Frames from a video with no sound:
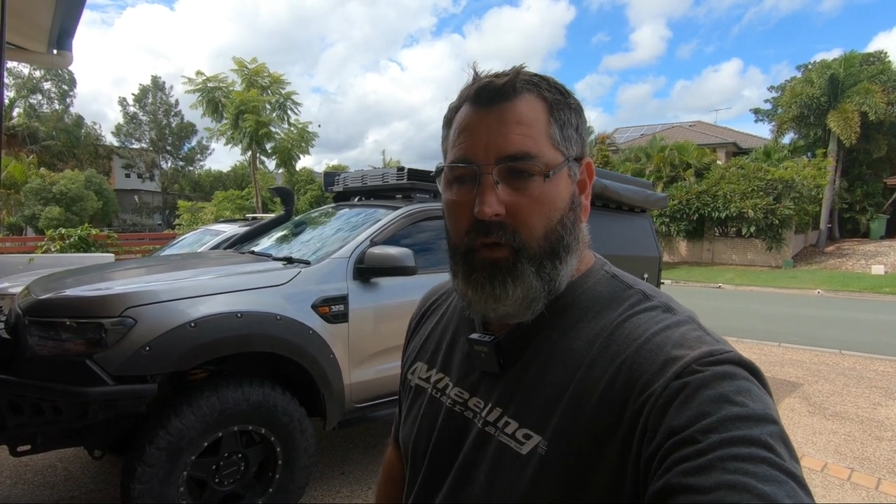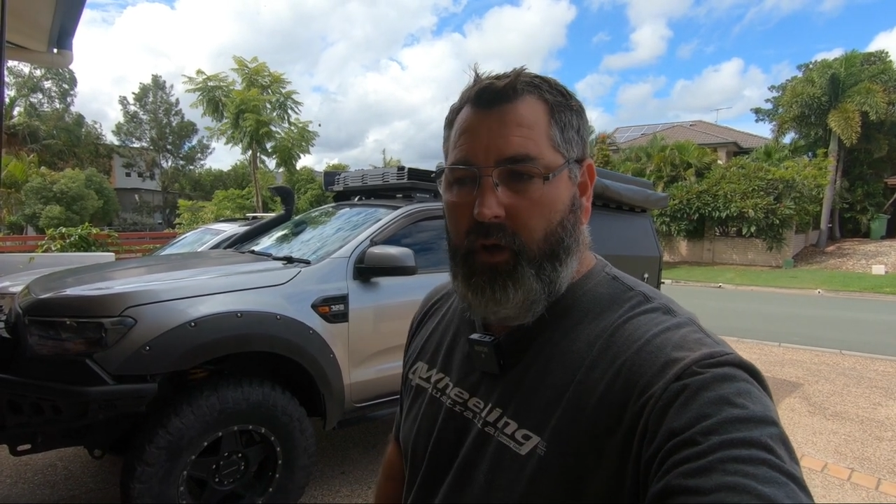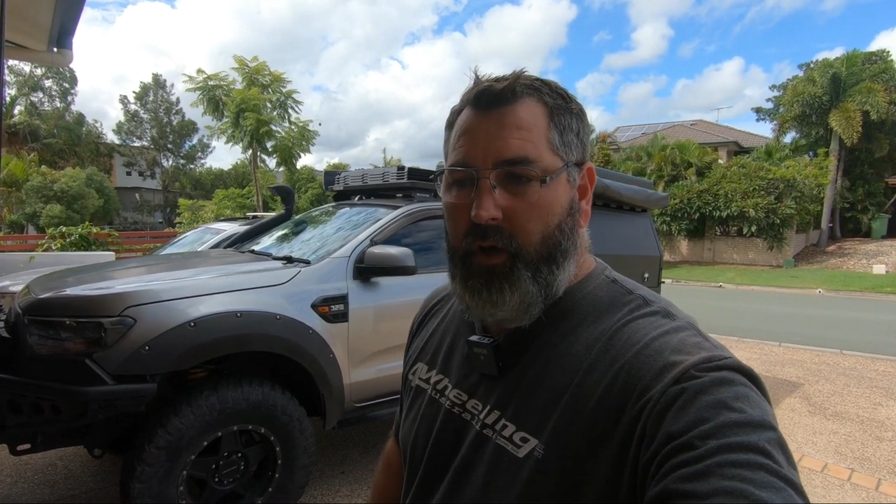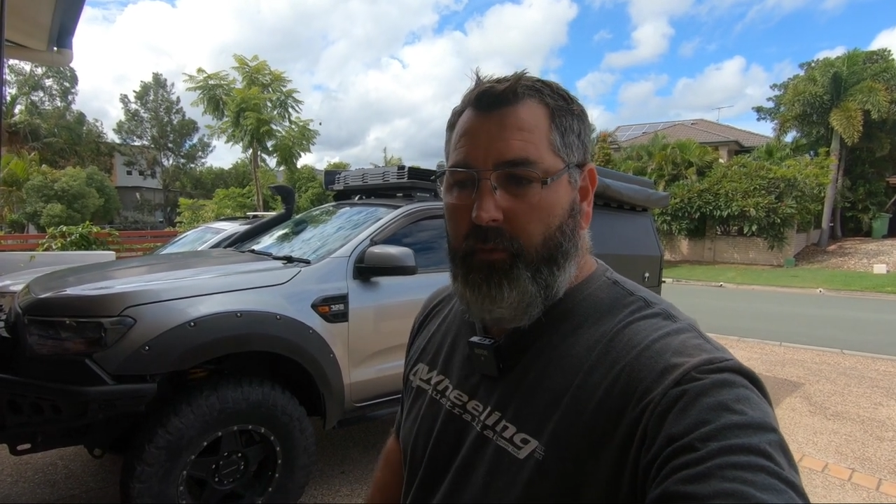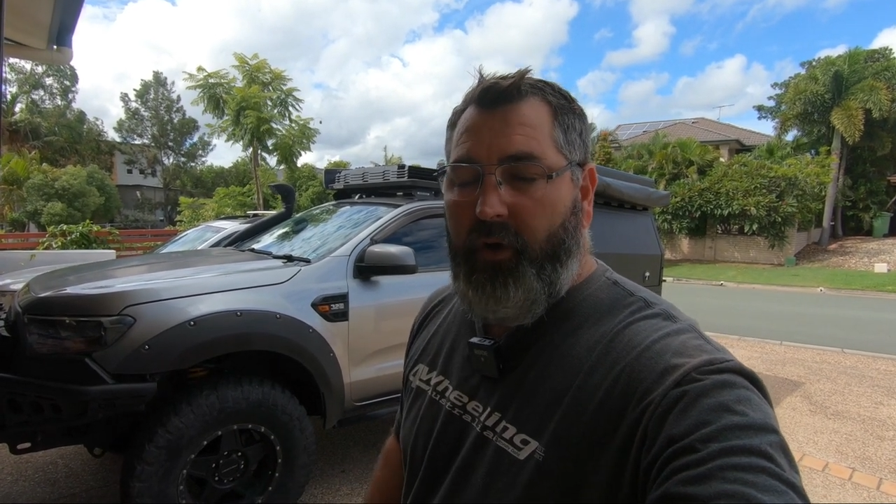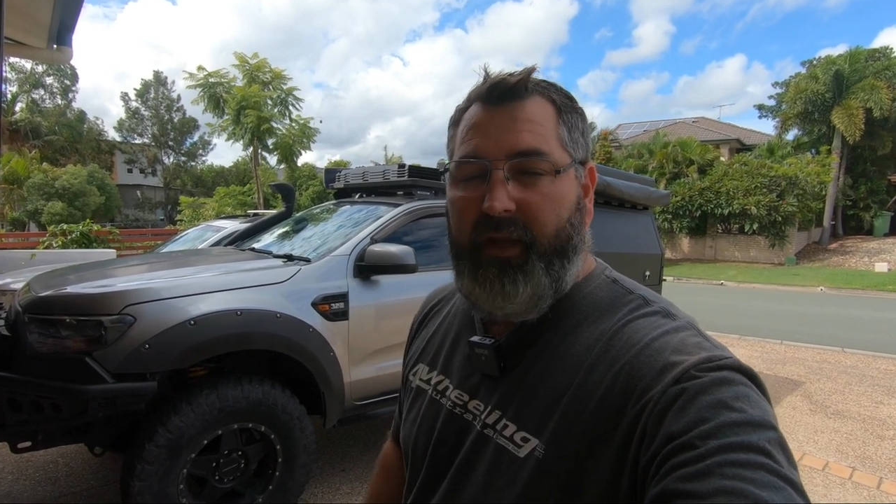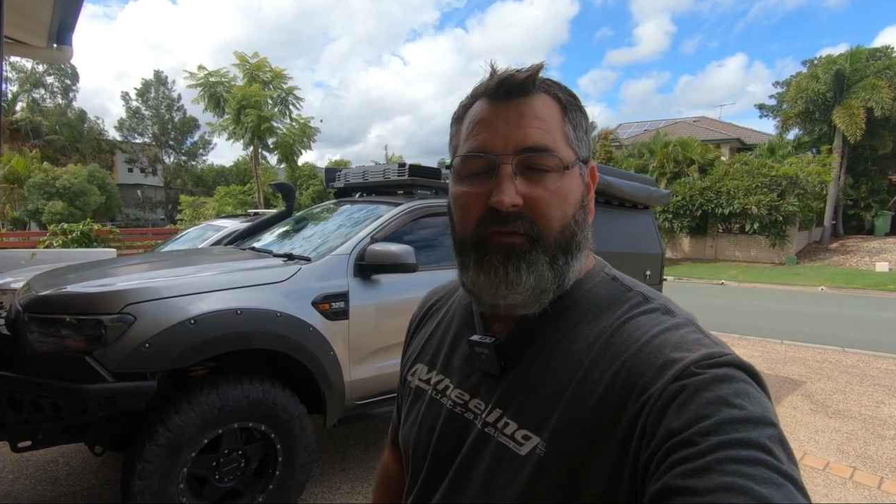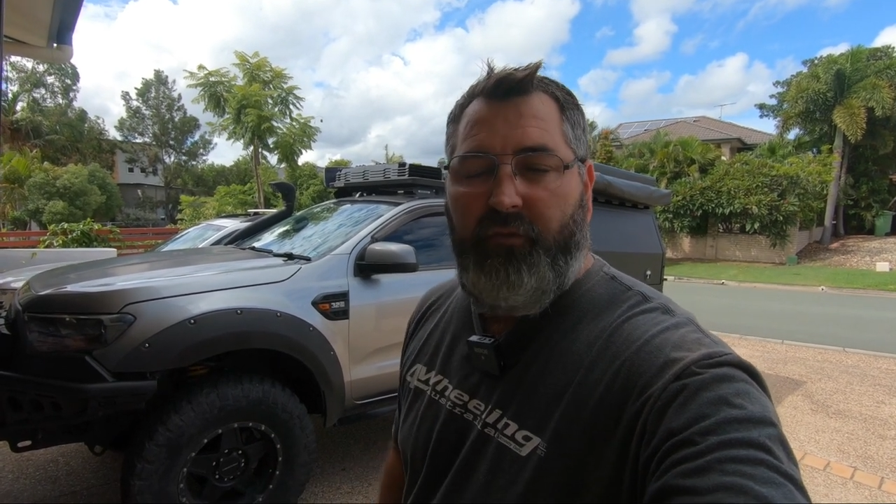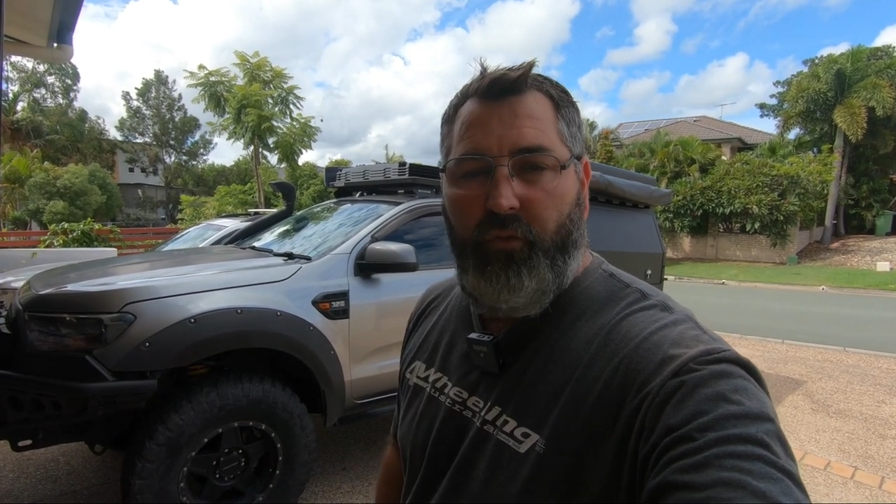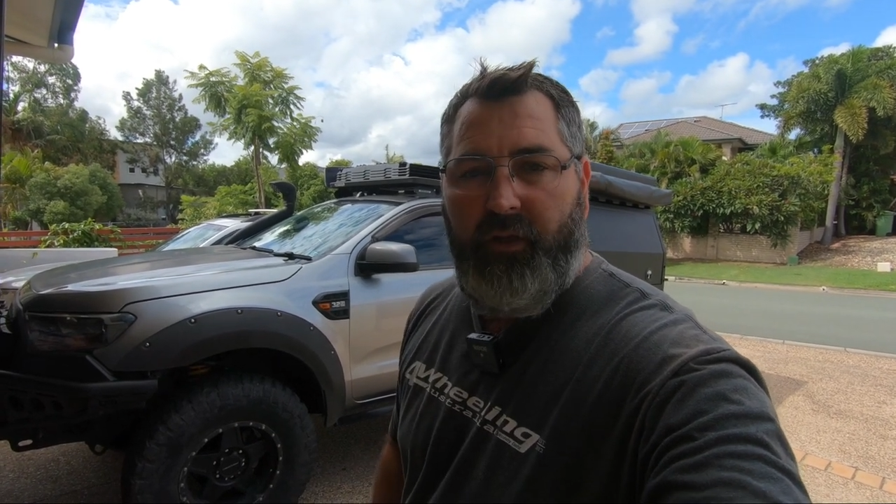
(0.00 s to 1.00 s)
uh, I get
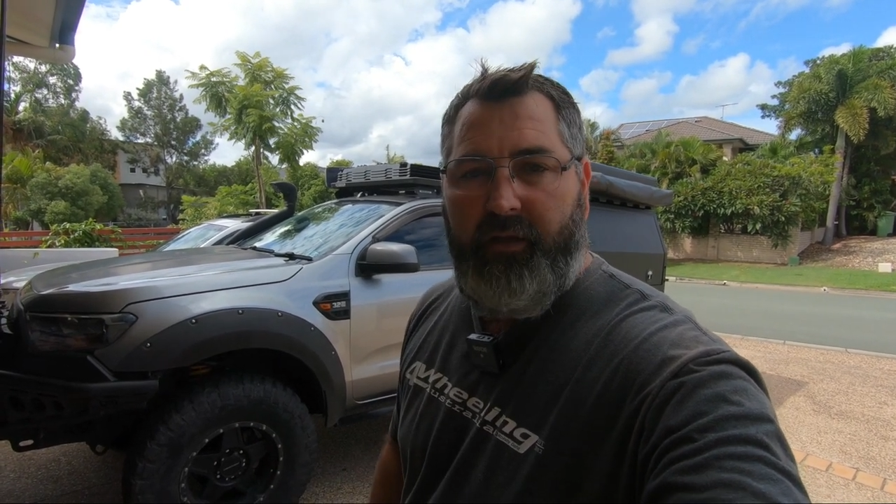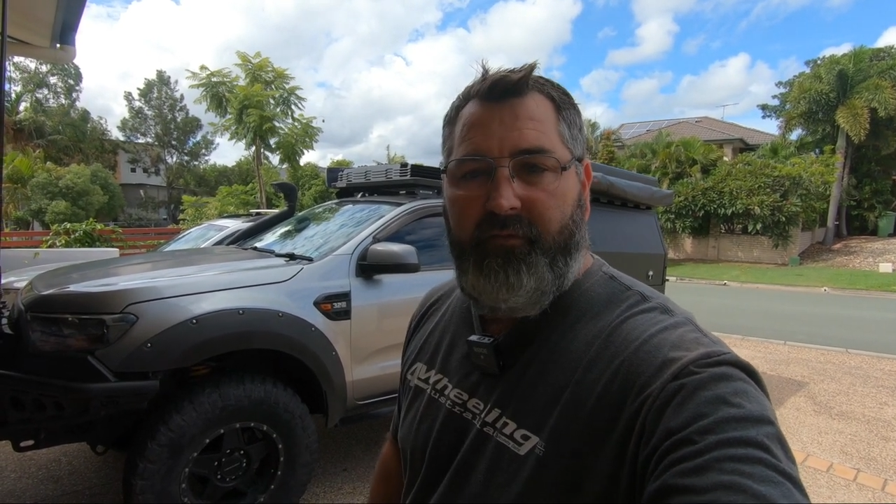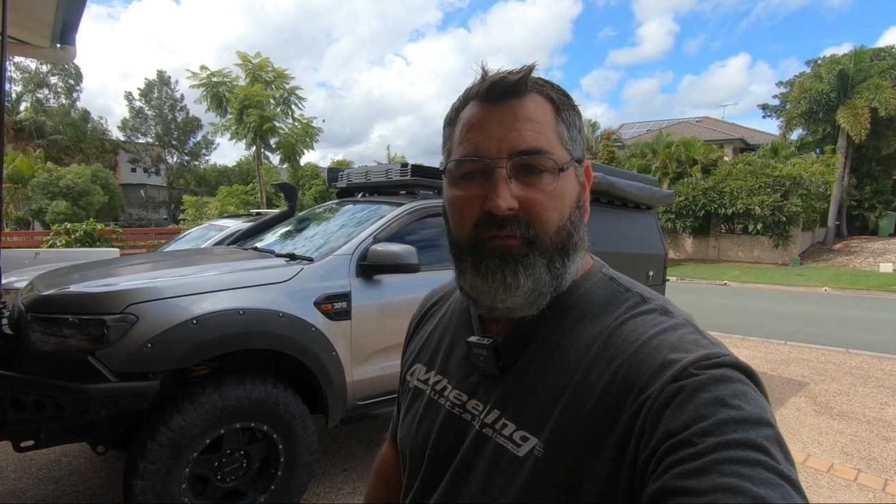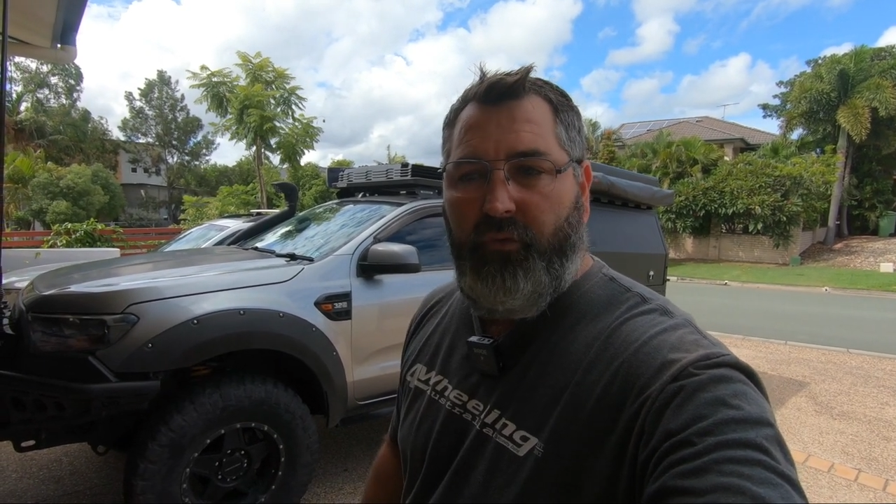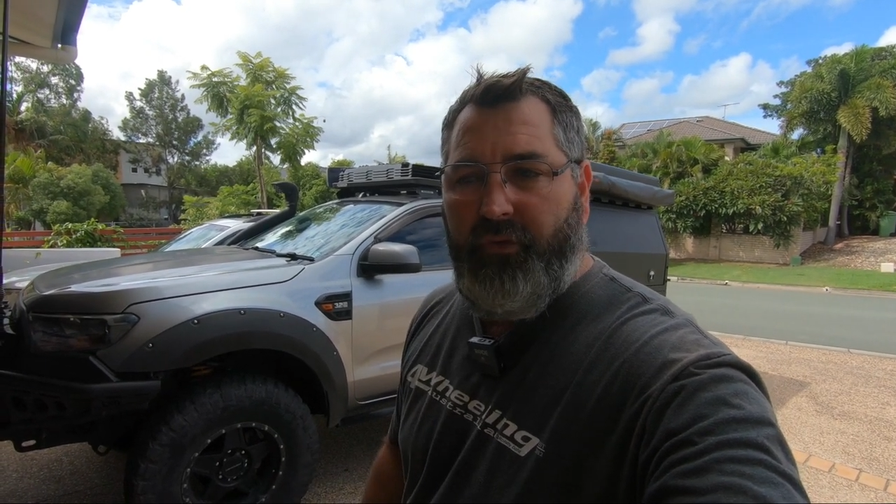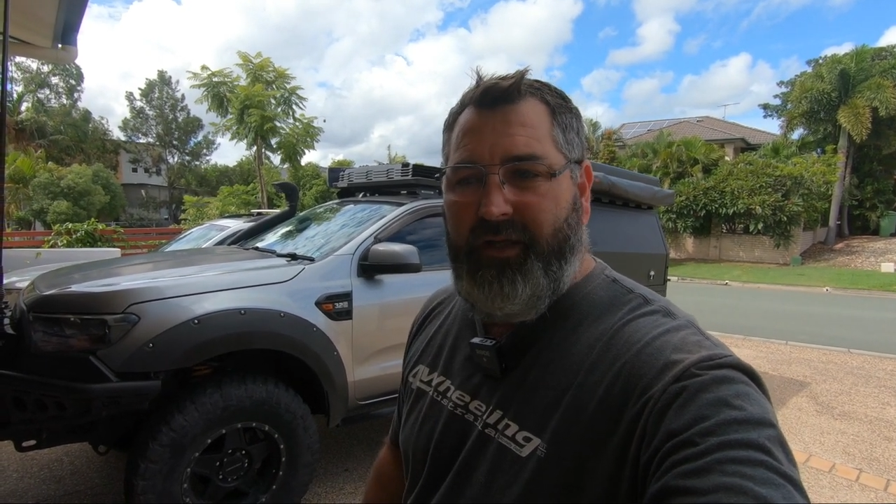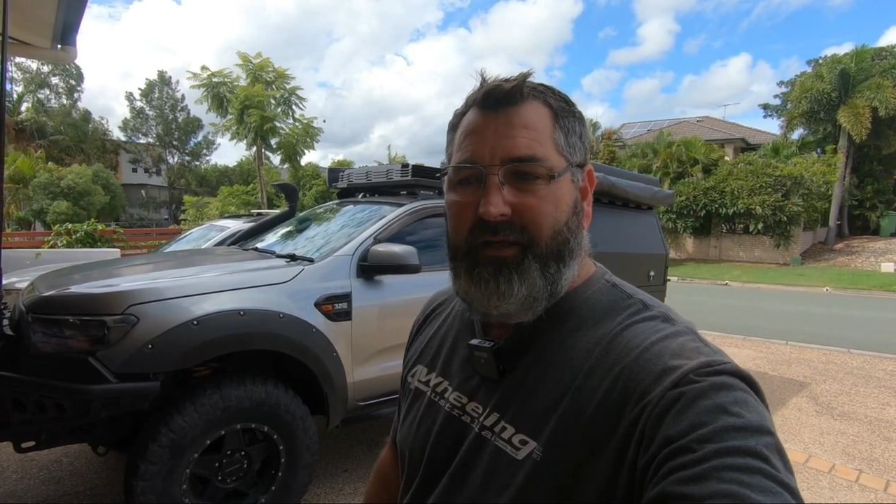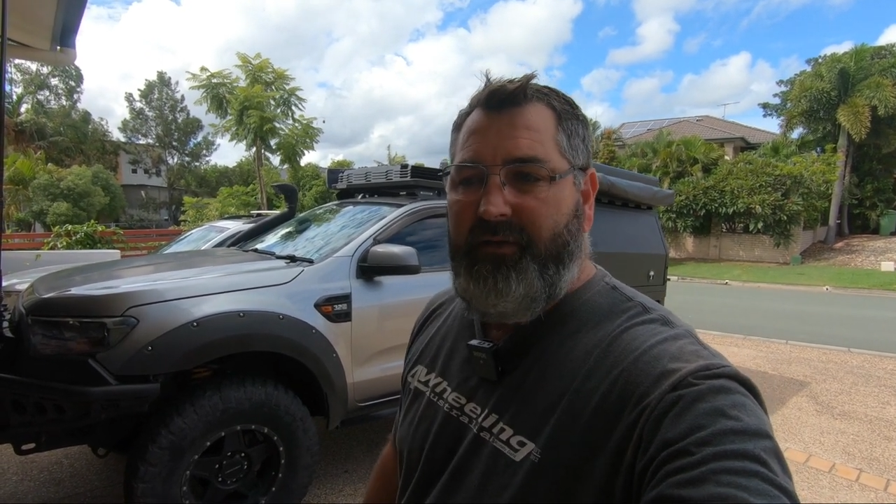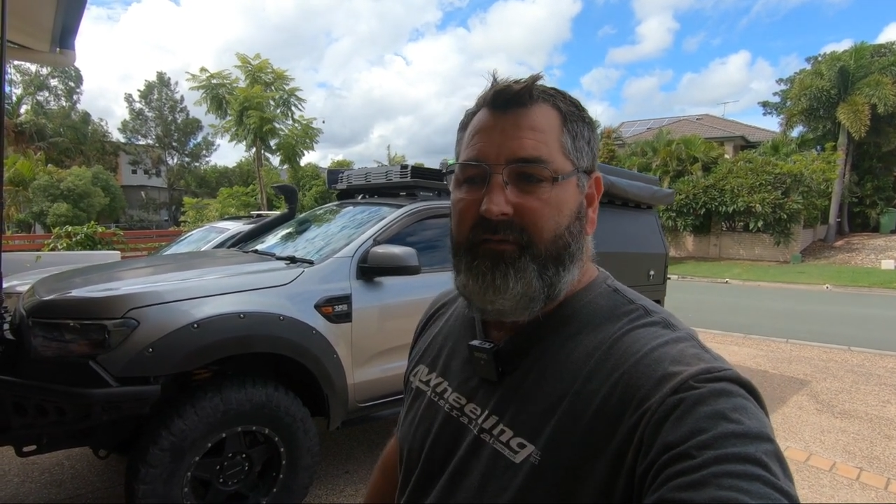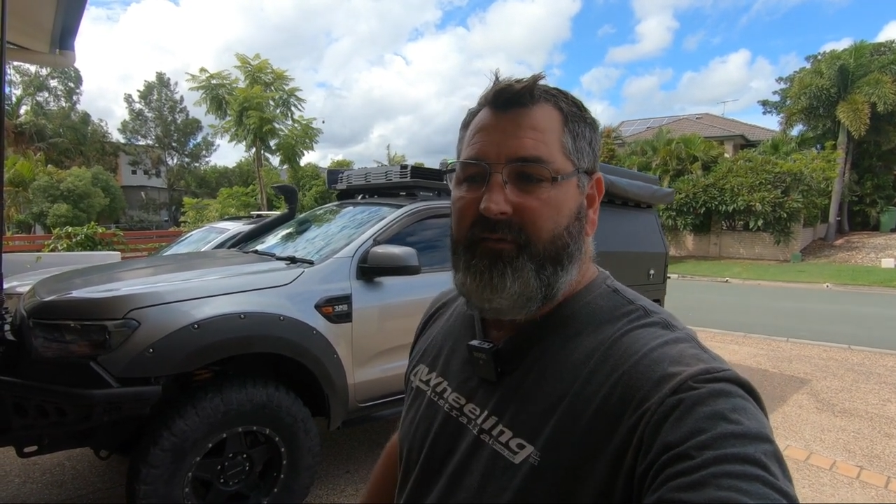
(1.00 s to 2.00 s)
sore legs, sore
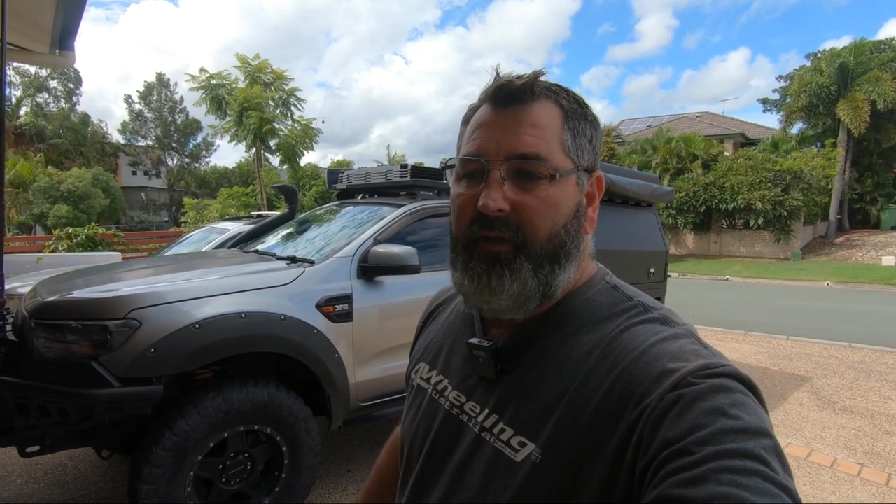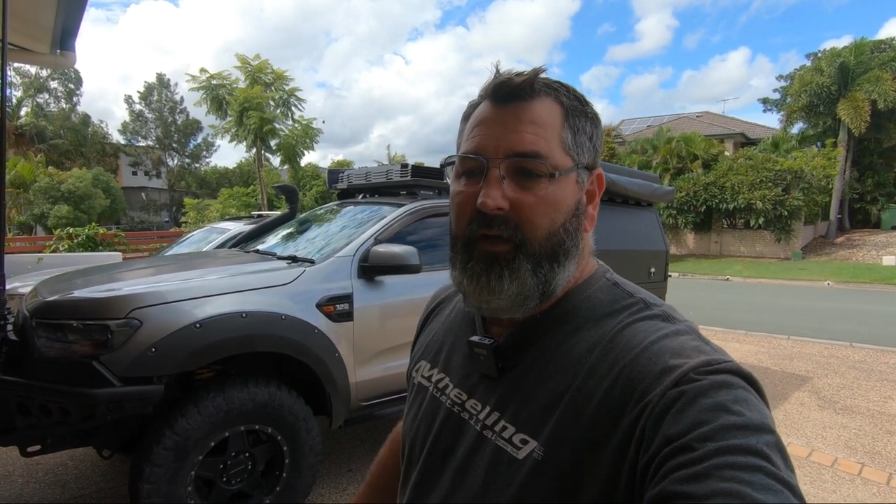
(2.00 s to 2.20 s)
knees,